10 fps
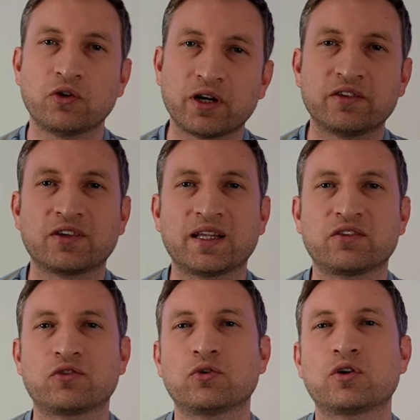All right, so
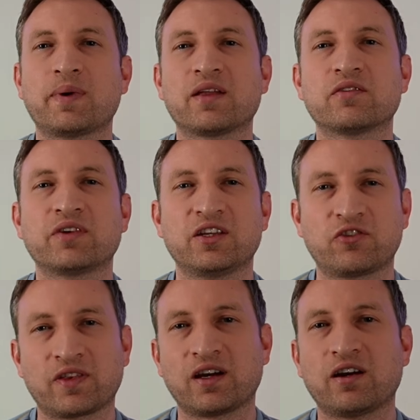let's talk about the
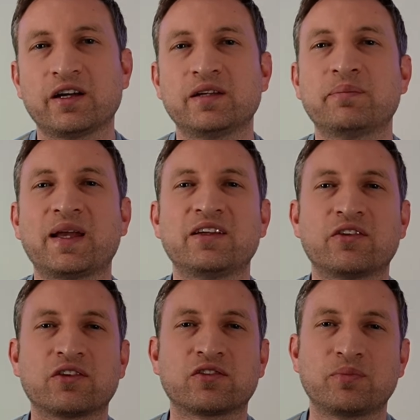feature that I and many
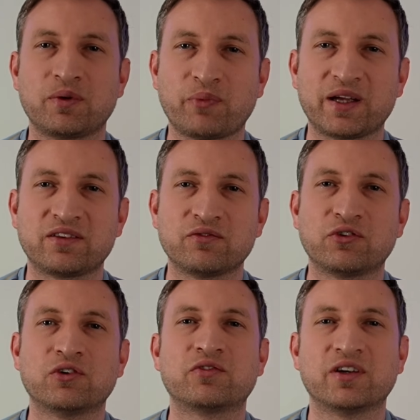others have been waiting
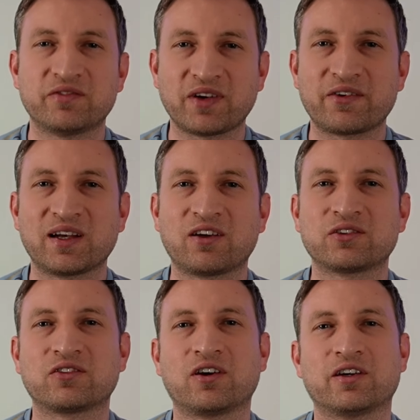for a very
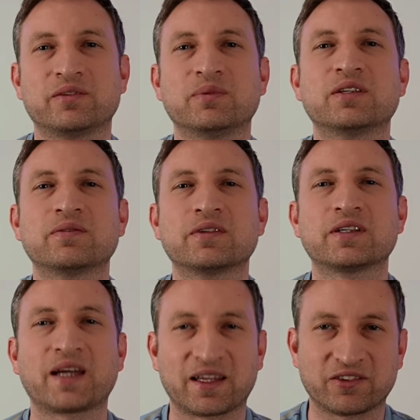long time,
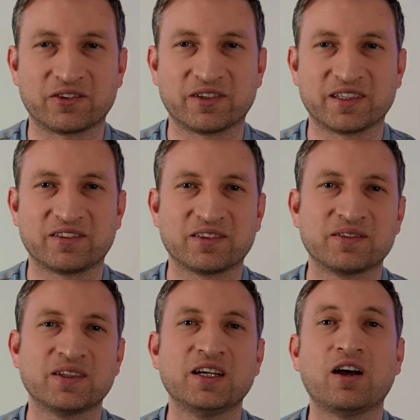categories.
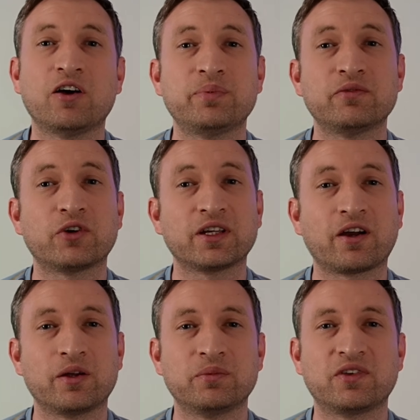I've been running
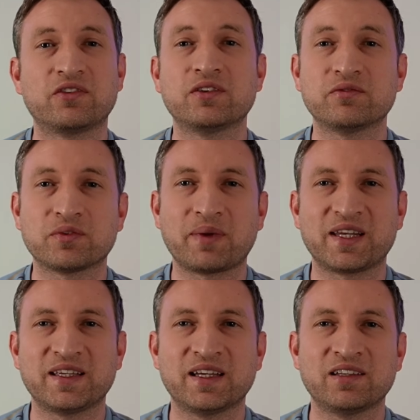Home Assistant for
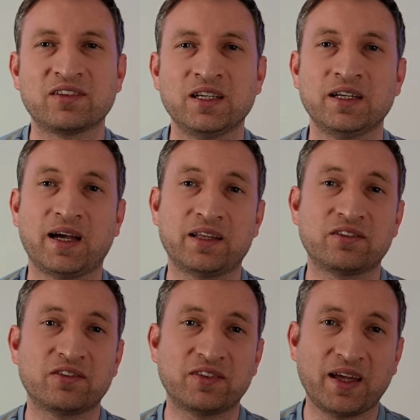many years, and
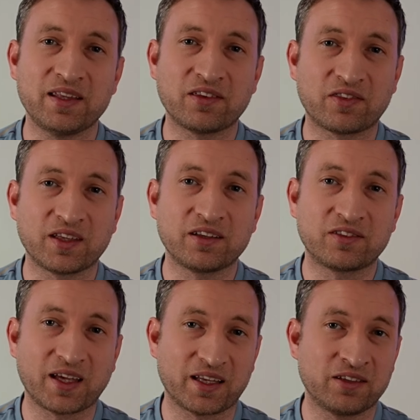to say that
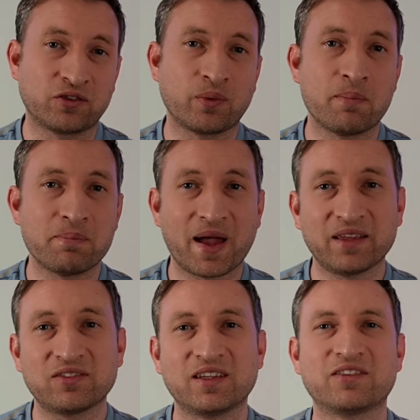things get into a
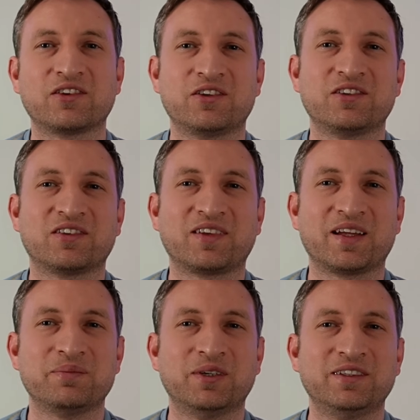mess is an
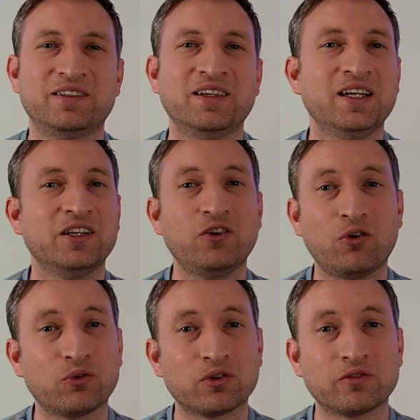understatement.
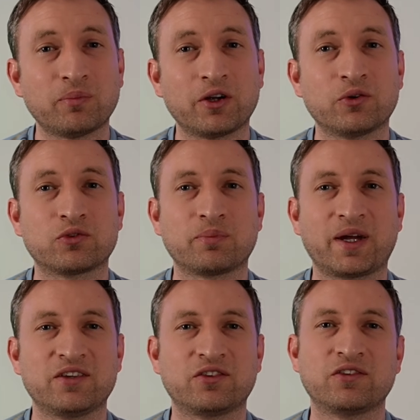Not all of my
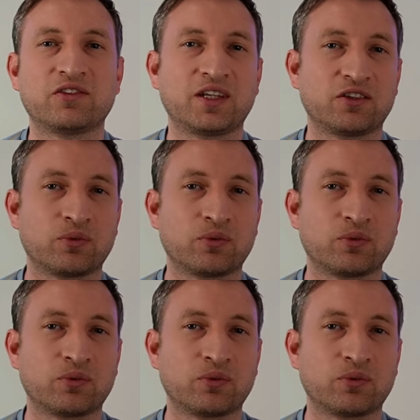automations stick